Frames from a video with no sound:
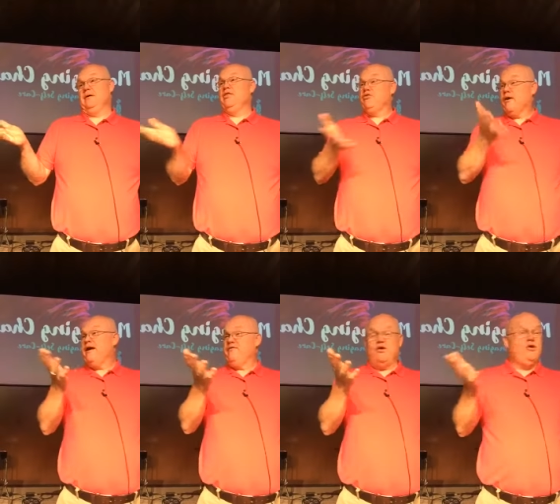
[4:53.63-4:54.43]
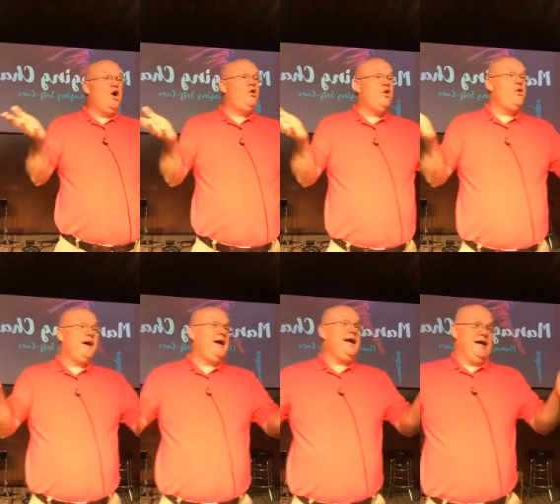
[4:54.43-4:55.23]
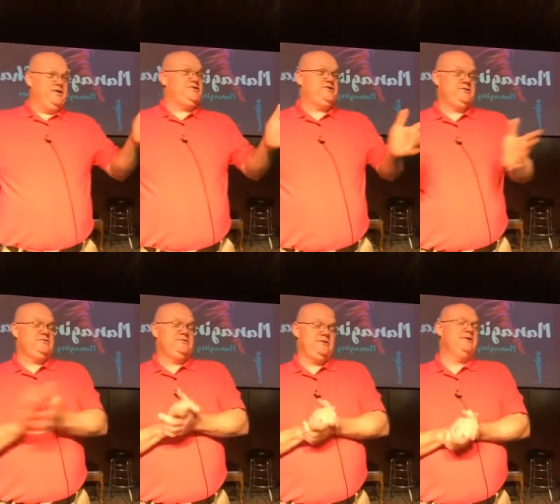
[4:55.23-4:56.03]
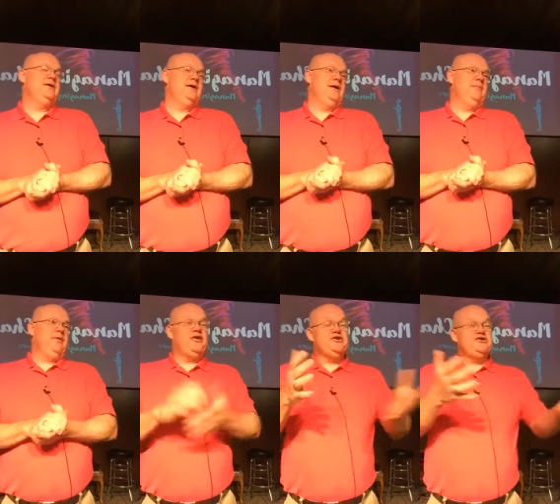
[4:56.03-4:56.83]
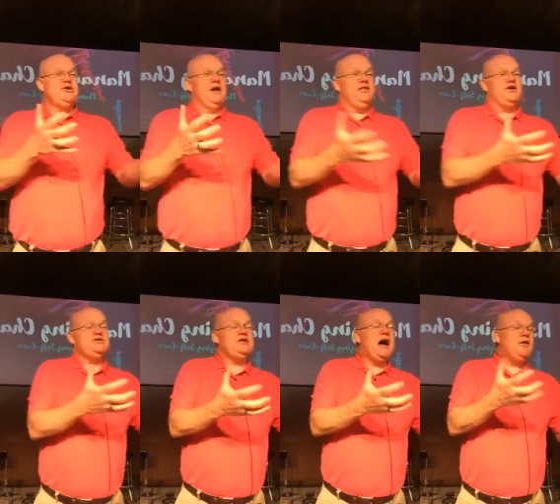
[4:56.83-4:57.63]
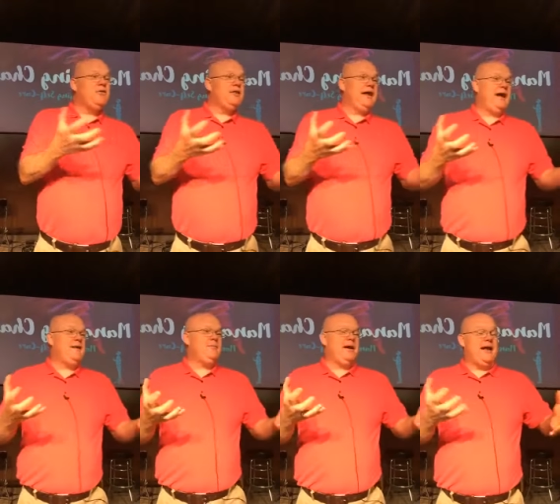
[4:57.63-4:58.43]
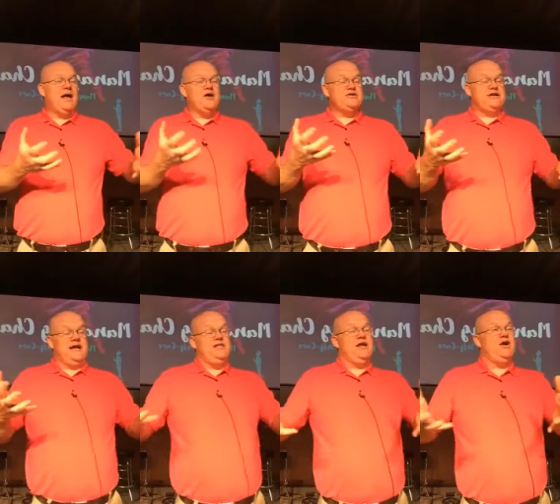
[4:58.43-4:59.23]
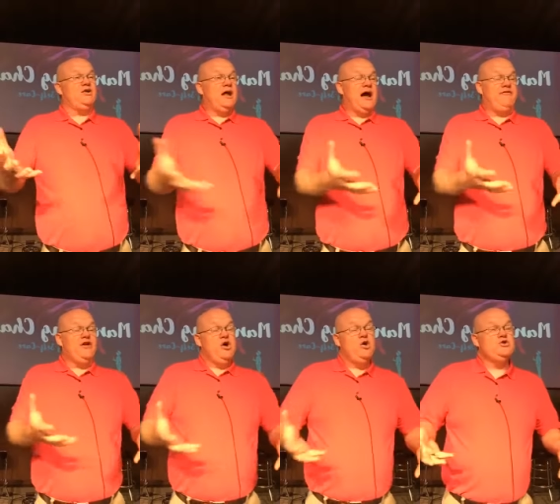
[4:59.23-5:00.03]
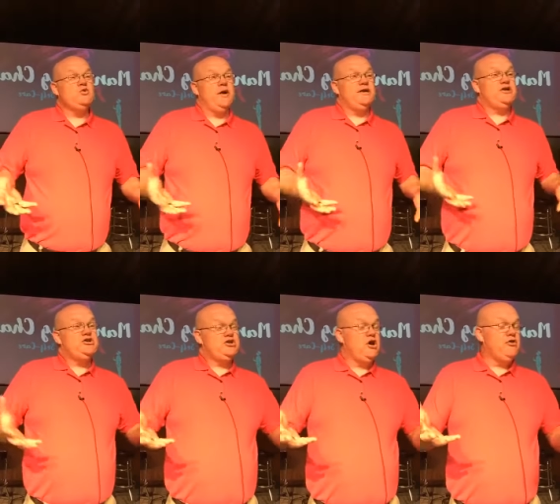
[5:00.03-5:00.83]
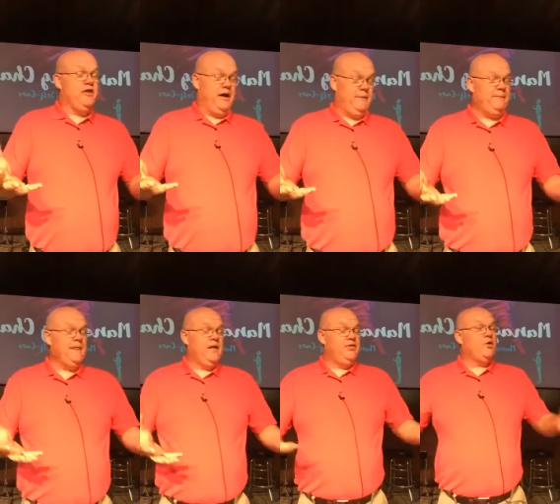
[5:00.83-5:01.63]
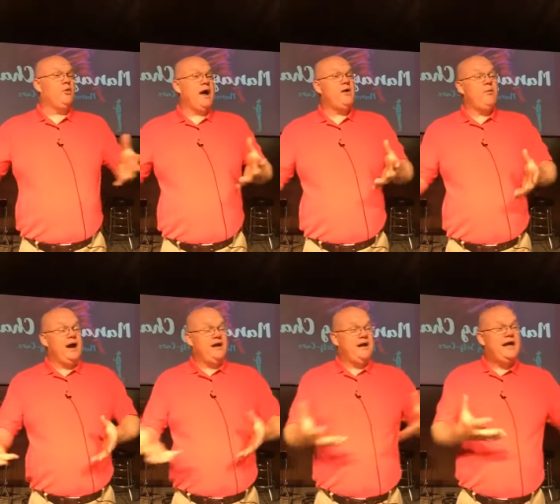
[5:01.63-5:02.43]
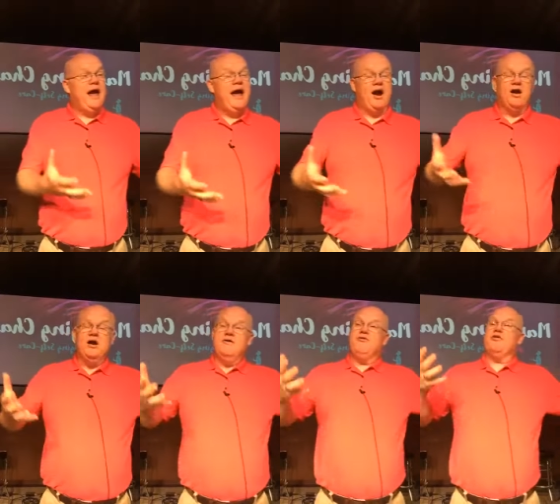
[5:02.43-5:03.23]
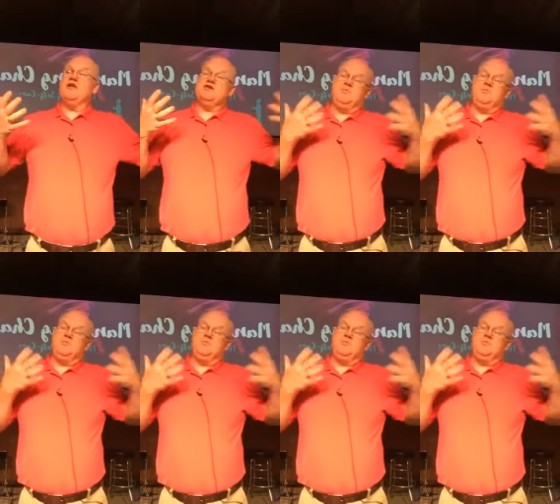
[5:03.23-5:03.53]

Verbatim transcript: Three of you know who he is. But there's, there's not really anybody else in their life who's going to show them the right way to care for this